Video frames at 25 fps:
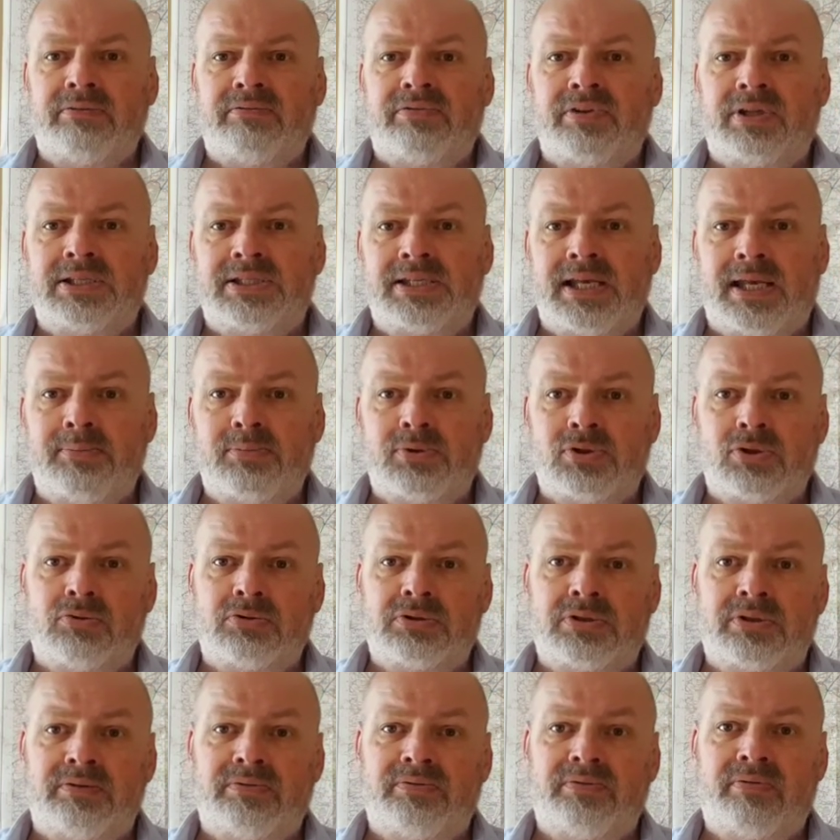for the same
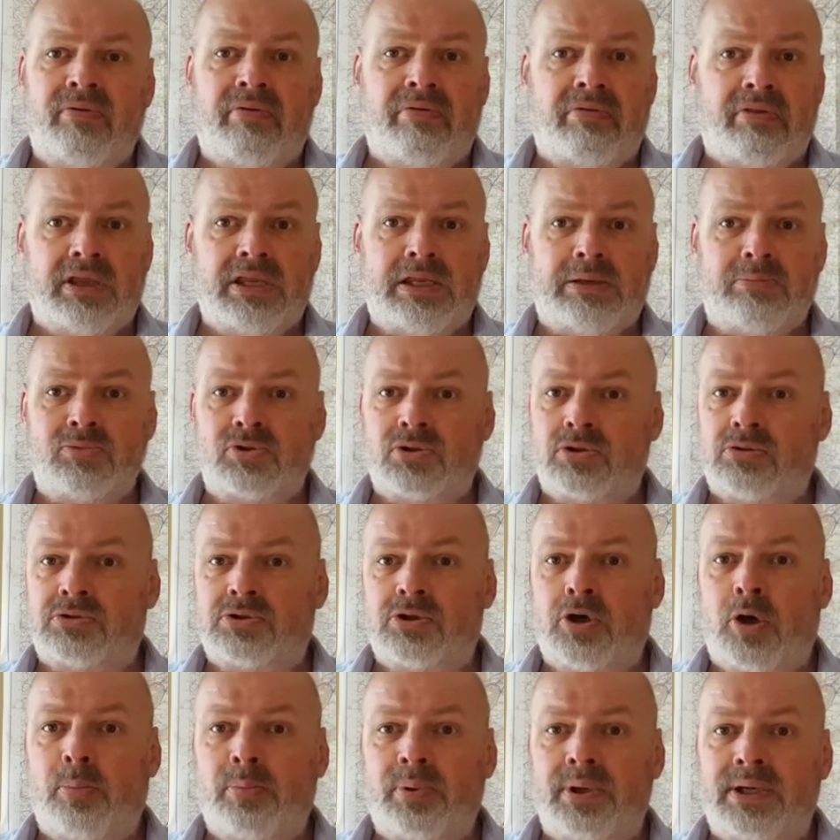sort of themes or
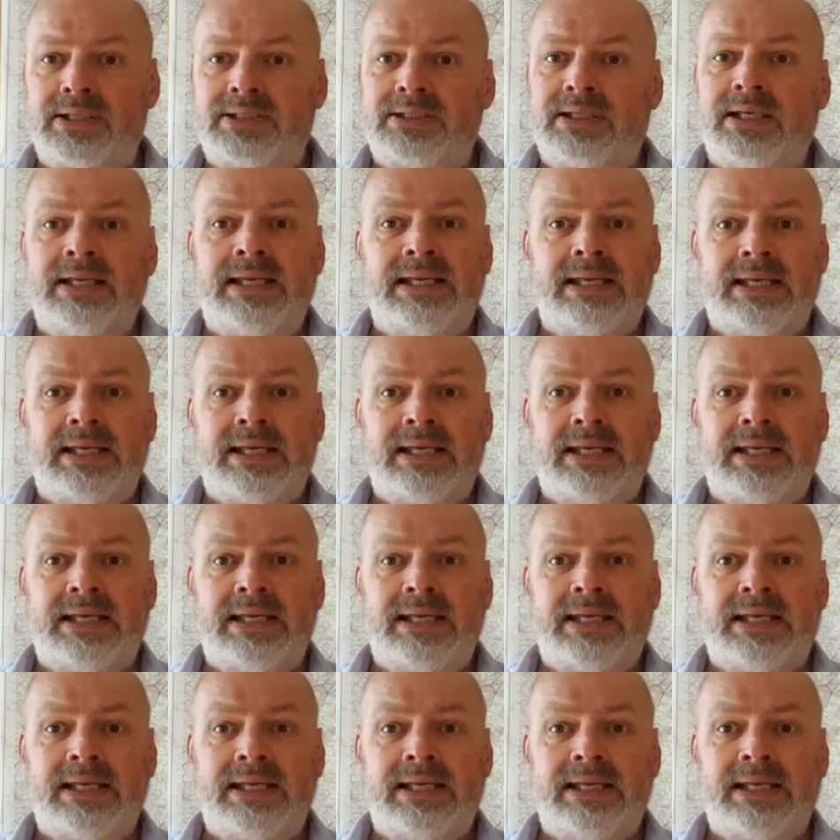topics.